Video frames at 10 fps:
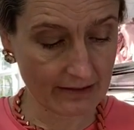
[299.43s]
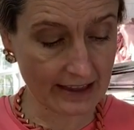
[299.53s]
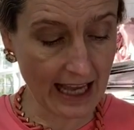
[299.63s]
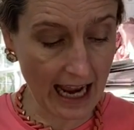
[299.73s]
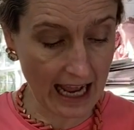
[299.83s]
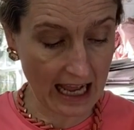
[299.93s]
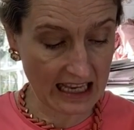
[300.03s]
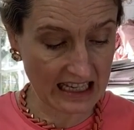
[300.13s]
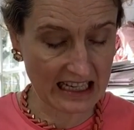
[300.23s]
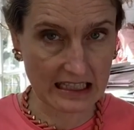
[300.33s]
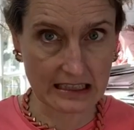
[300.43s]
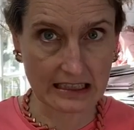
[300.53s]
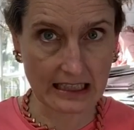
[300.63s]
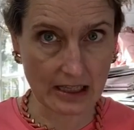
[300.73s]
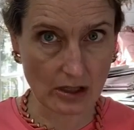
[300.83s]
There, in a
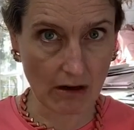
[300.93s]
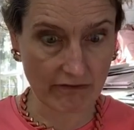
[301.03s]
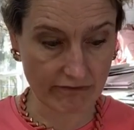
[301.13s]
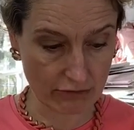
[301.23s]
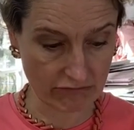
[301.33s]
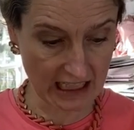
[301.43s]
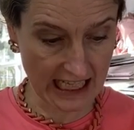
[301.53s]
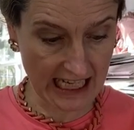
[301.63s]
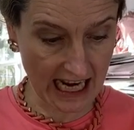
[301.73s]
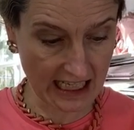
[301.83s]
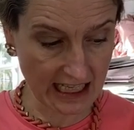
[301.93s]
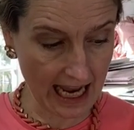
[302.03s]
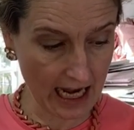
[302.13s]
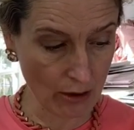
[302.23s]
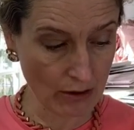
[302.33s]
state of green and
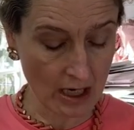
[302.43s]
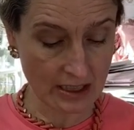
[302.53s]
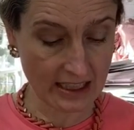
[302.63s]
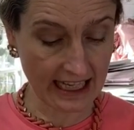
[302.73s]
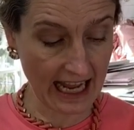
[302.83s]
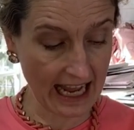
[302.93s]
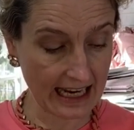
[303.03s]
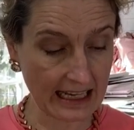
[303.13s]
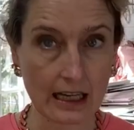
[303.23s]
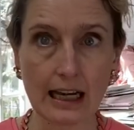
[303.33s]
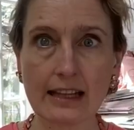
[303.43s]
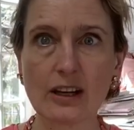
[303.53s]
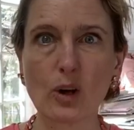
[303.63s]
yellow decay lay the